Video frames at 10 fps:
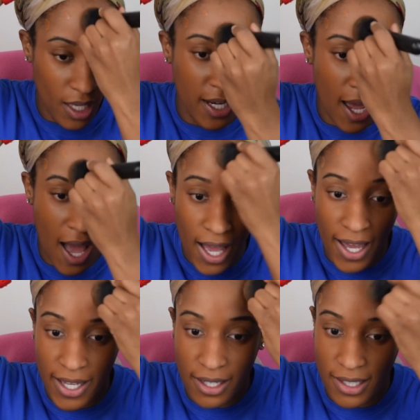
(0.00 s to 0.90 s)
and
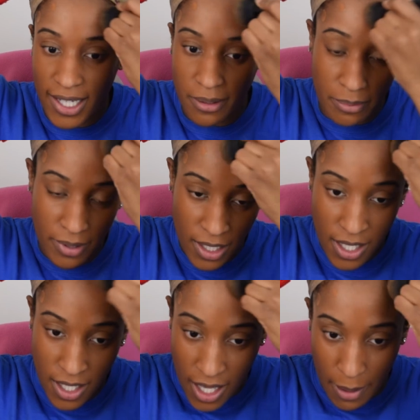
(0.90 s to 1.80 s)
I
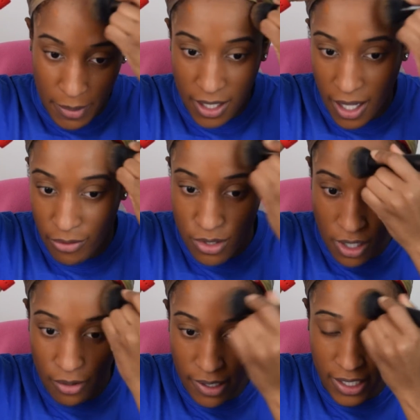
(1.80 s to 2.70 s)
was
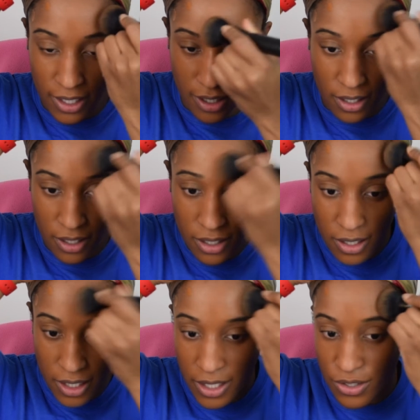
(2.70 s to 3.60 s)
already
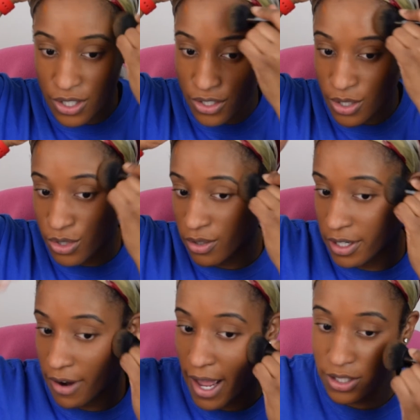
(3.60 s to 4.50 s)
into social
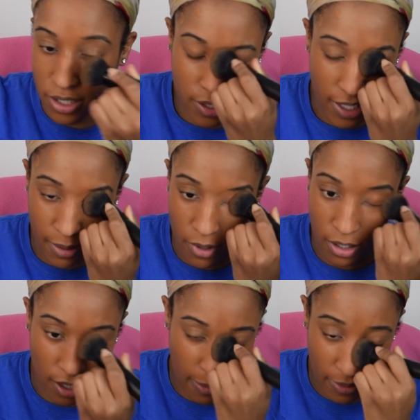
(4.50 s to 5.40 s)
interactions.
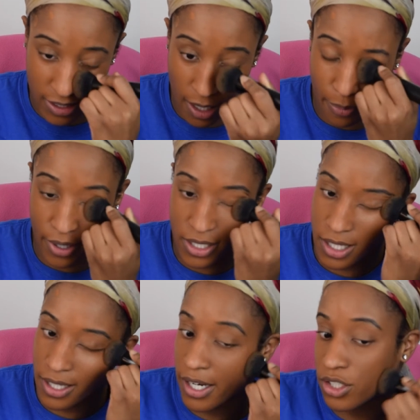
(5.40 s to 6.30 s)
I'm that type of
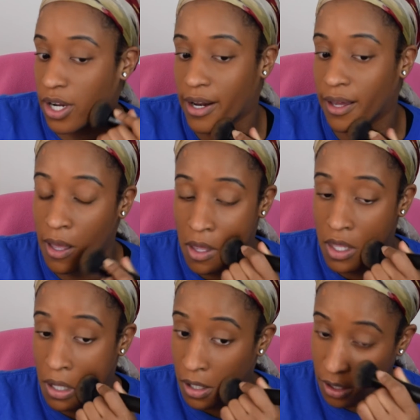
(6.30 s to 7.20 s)
person that I try to,
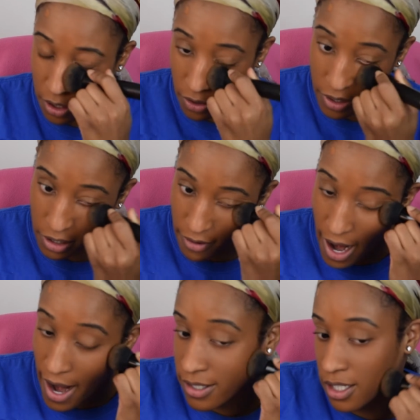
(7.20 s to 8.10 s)

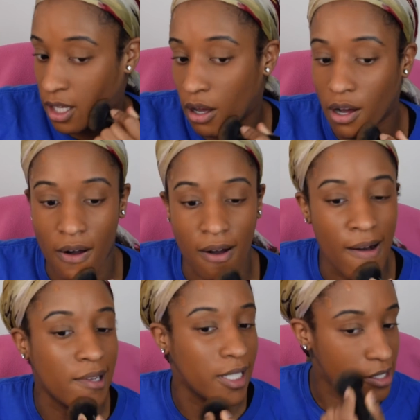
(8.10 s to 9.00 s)
interact and
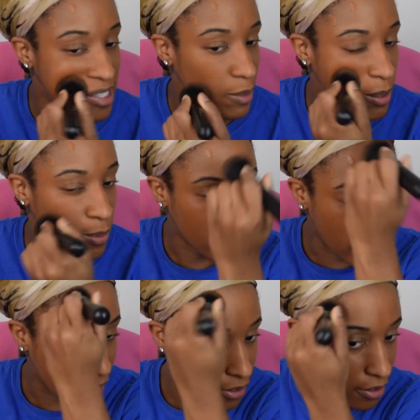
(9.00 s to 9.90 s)
call and see people
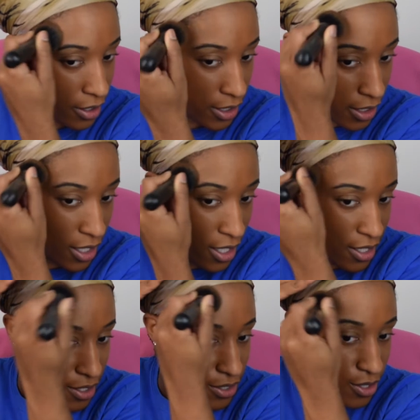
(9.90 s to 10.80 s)
regularly.
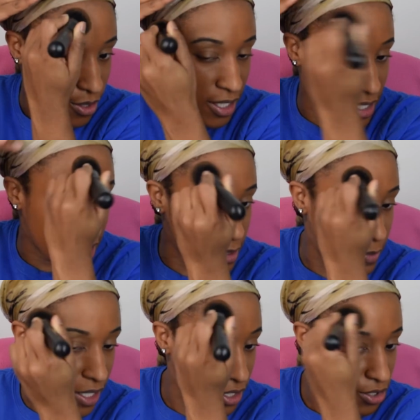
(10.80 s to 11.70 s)
So this has
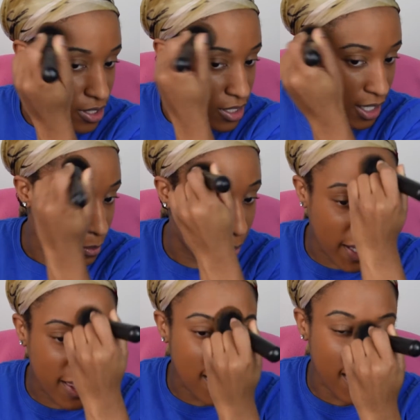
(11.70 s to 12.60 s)
been interesting. But
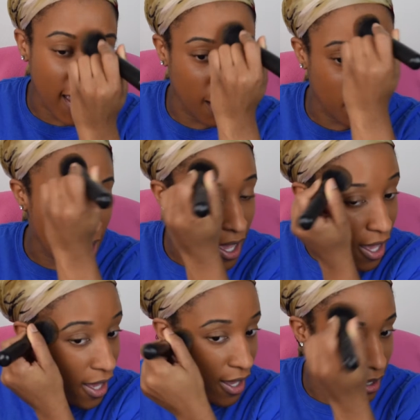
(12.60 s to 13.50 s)
at the same
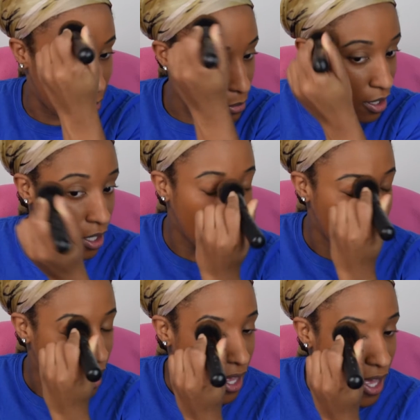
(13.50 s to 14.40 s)
time,
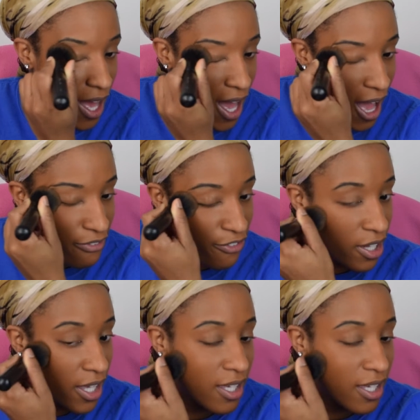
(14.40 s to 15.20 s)
I feel